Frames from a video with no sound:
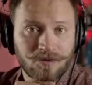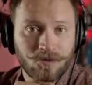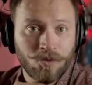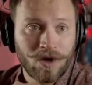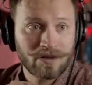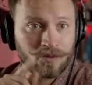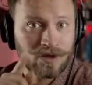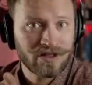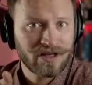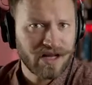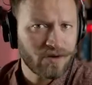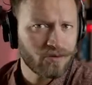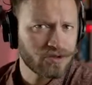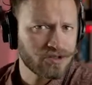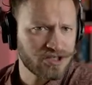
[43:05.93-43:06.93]
One that
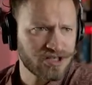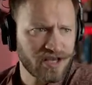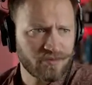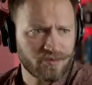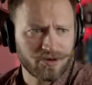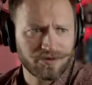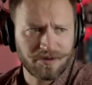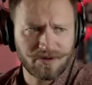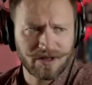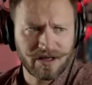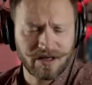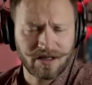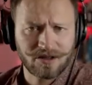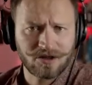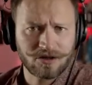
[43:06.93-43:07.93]
I would say
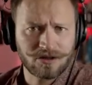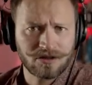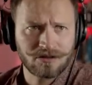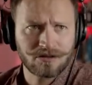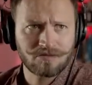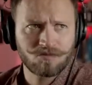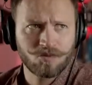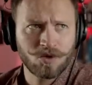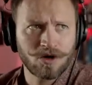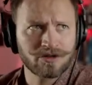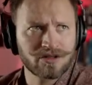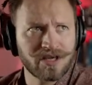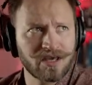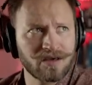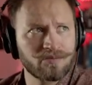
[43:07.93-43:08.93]
probably
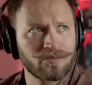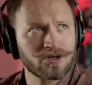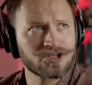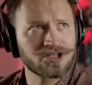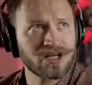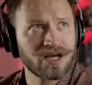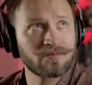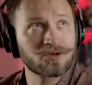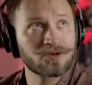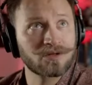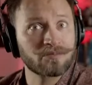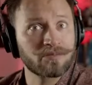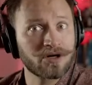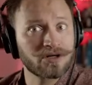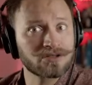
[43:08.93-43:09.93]
won't give much time to the
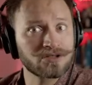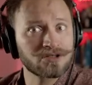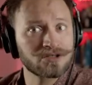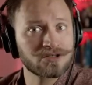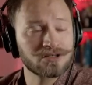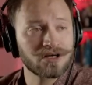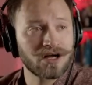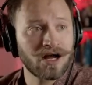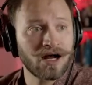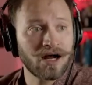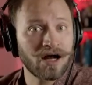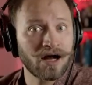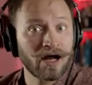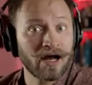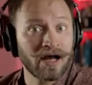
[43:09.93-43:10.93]
bots.
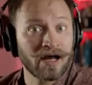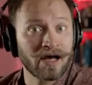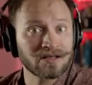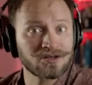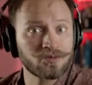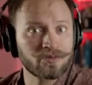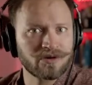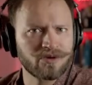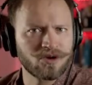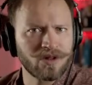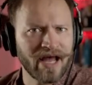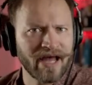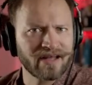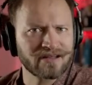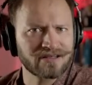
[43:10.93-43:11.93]
Super Bowl
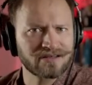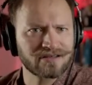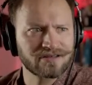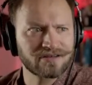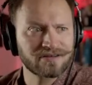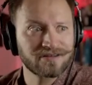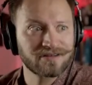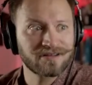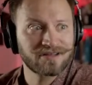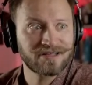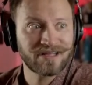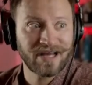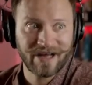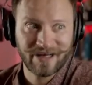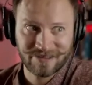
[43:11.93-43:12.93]
ad.
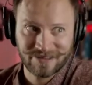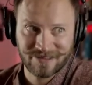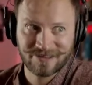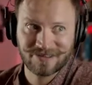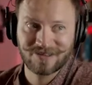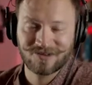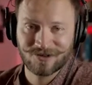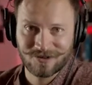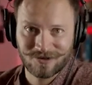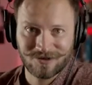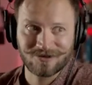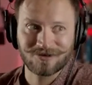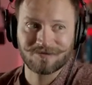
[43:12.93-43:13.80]
That's also